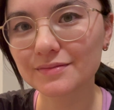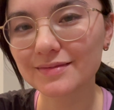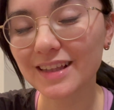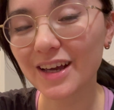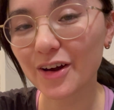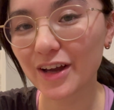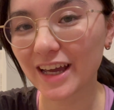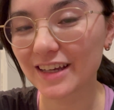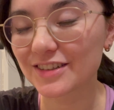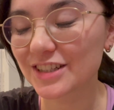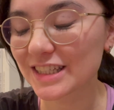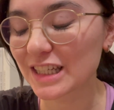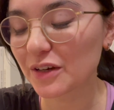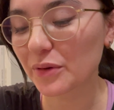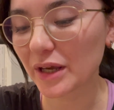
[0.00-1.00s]
Okay,
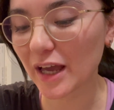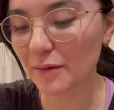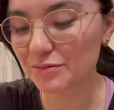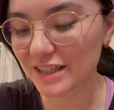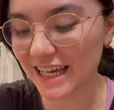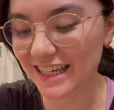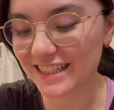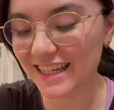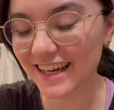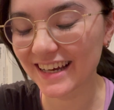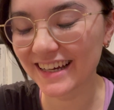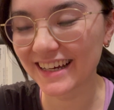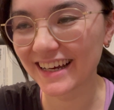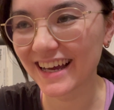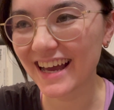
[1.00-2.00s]
just a quick update.
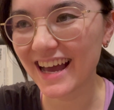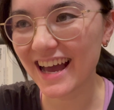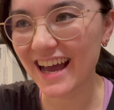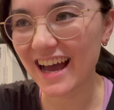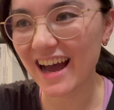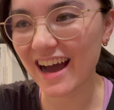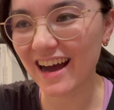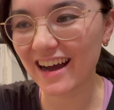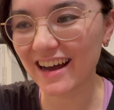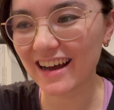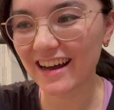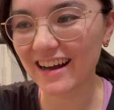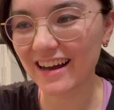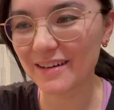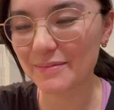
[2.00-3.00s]

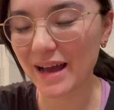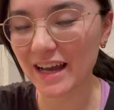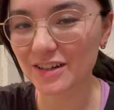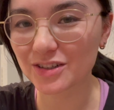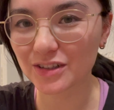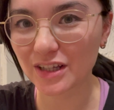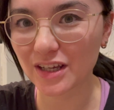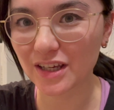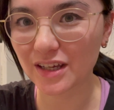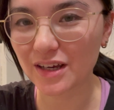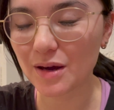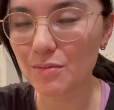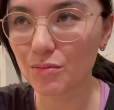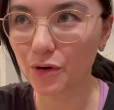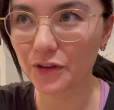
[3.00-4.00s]
I'm
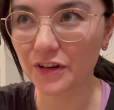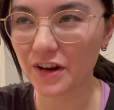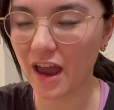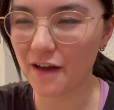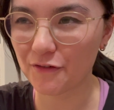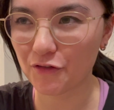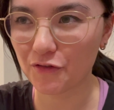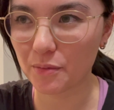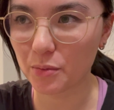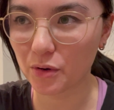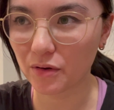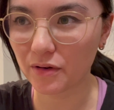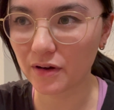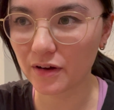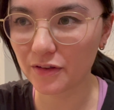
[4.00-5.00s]
actually more than half of a
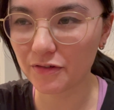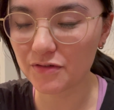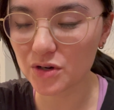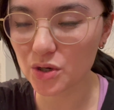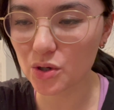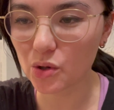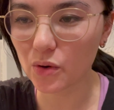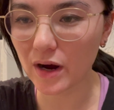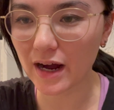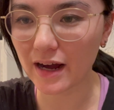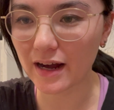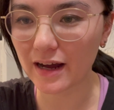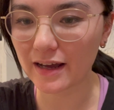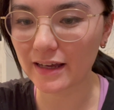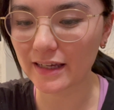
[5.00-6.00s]
book through.
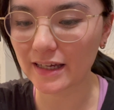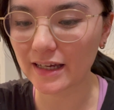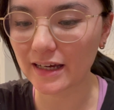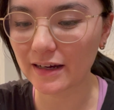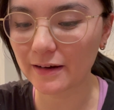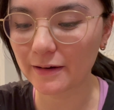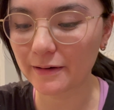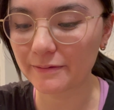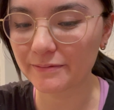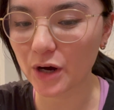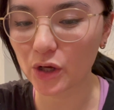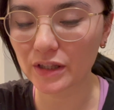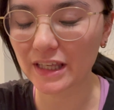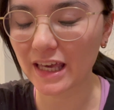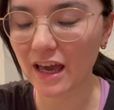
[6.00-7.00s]
I
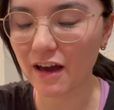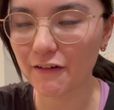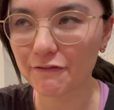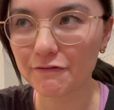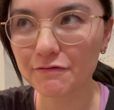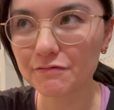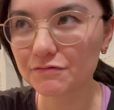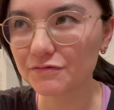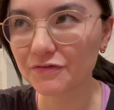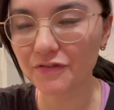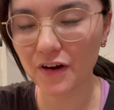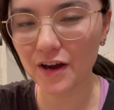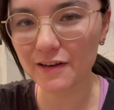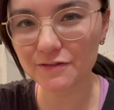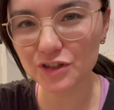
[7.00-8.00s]
only have
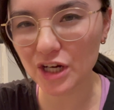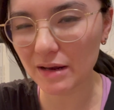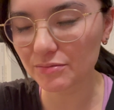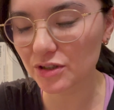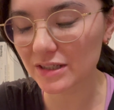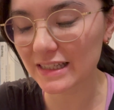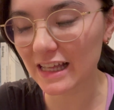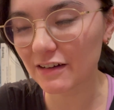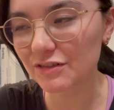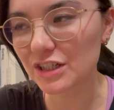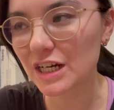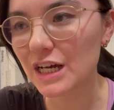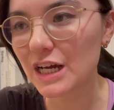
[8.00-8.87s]
5 chapters left.